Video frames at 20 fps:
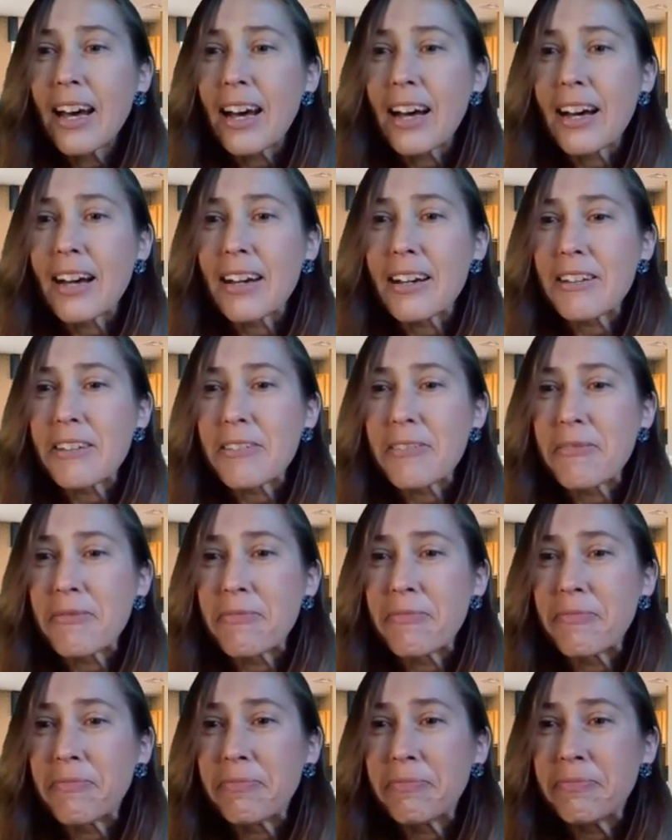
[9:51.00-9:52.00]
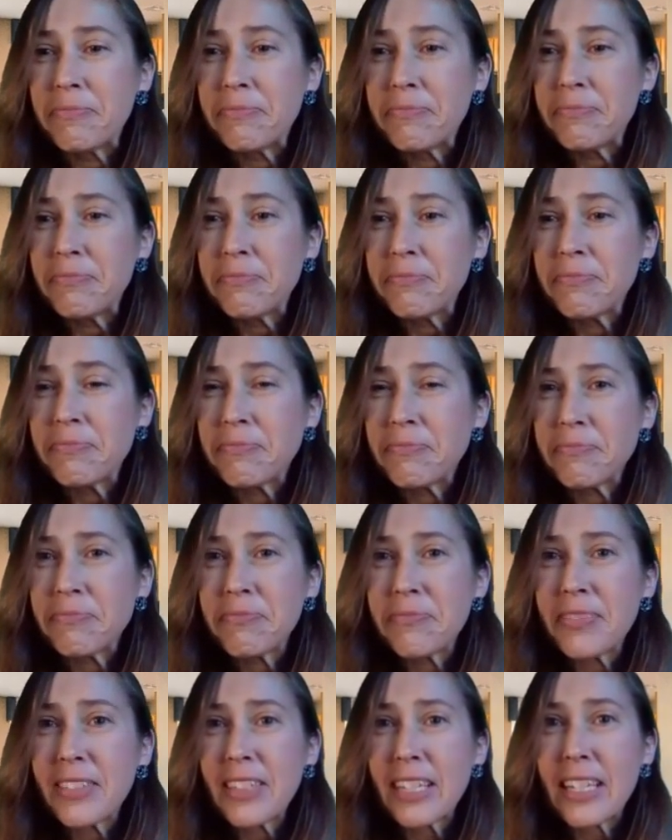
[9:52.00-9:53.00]
Yeah,
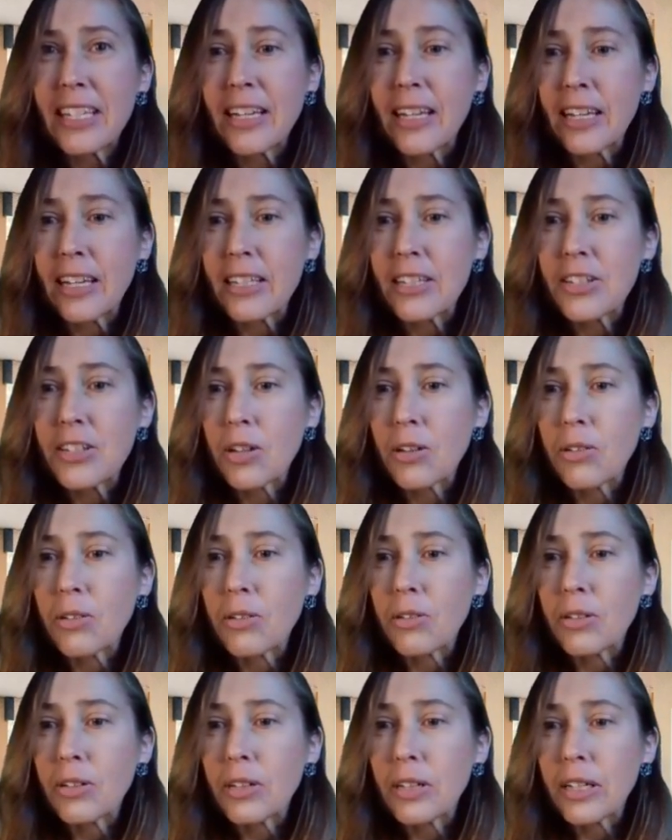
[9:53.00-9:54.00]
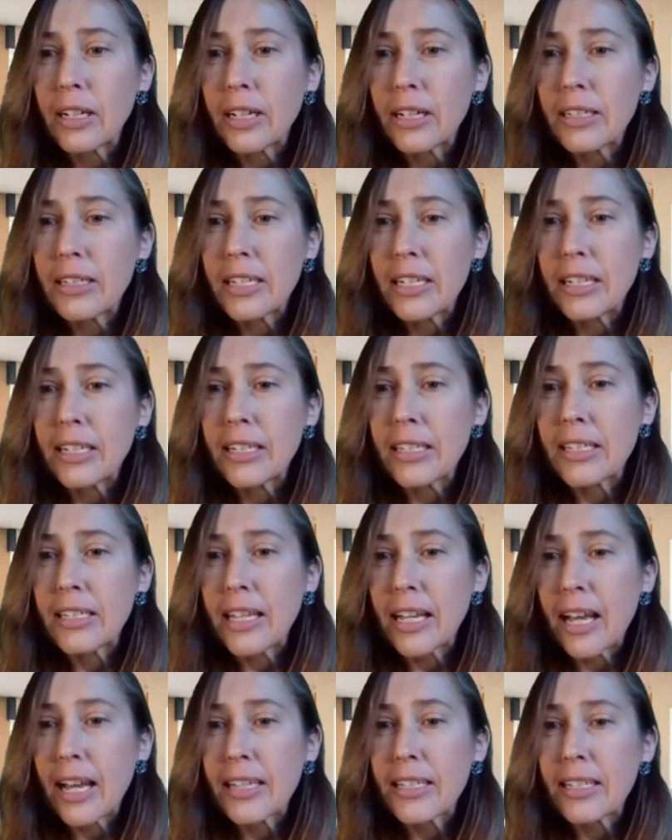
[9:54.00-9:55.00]
so
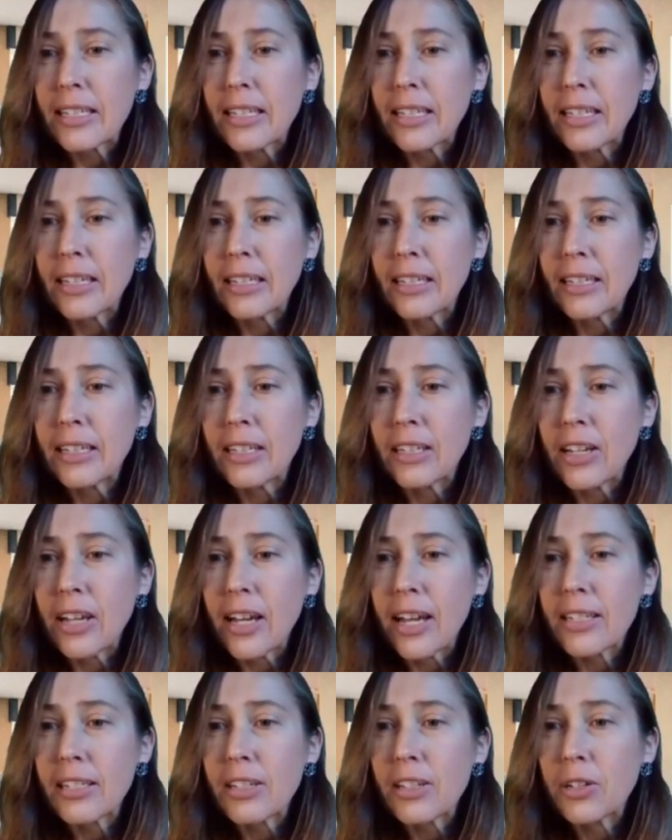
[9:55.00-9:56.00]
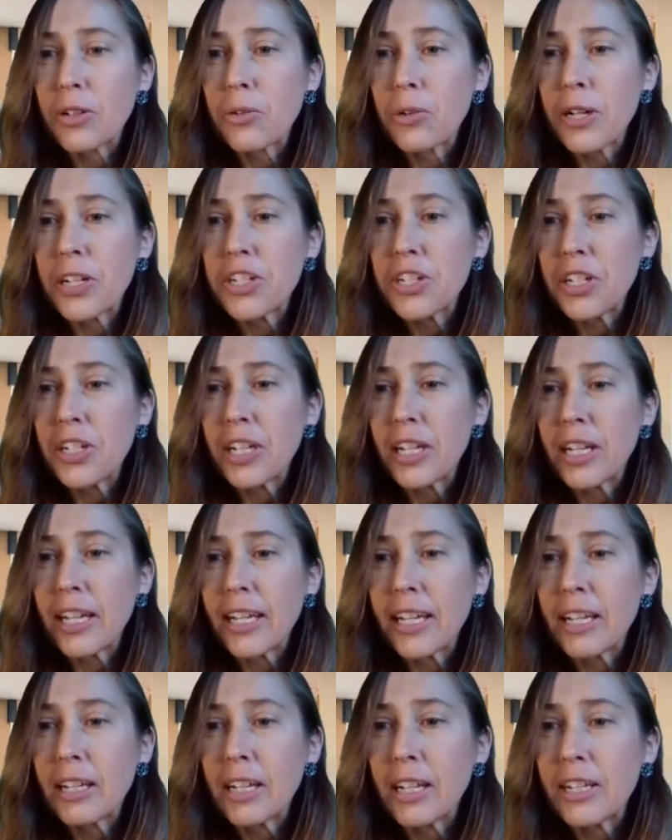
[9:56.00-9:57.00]
Dina's asking, can you ask the question
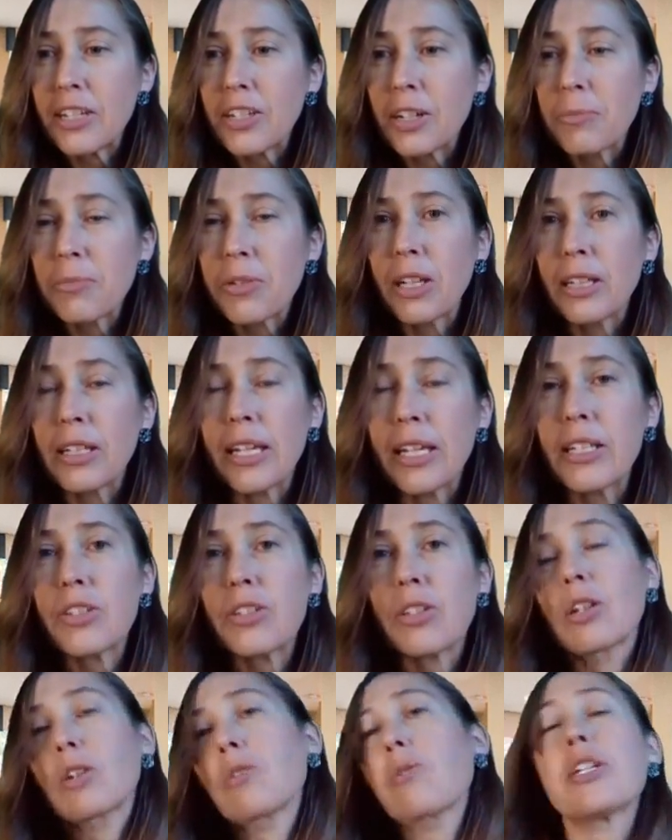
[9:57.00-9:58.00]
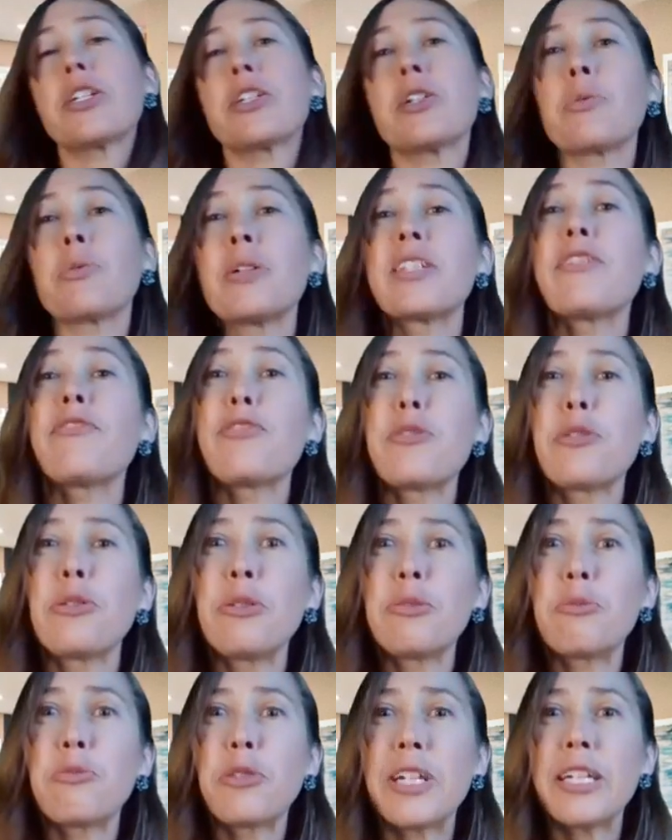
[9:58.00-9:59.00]
again? I jumped on late. So the question was if
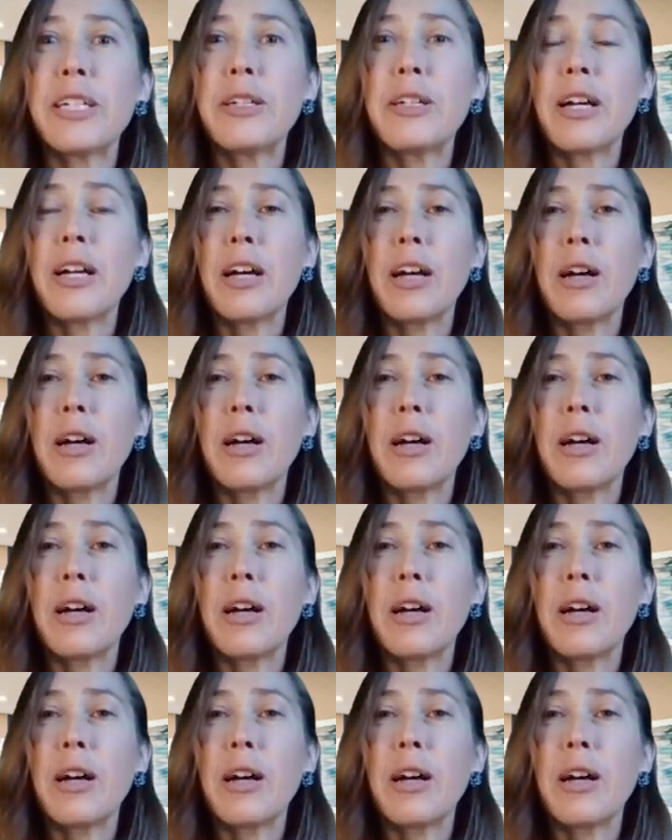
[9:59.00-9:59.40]
you read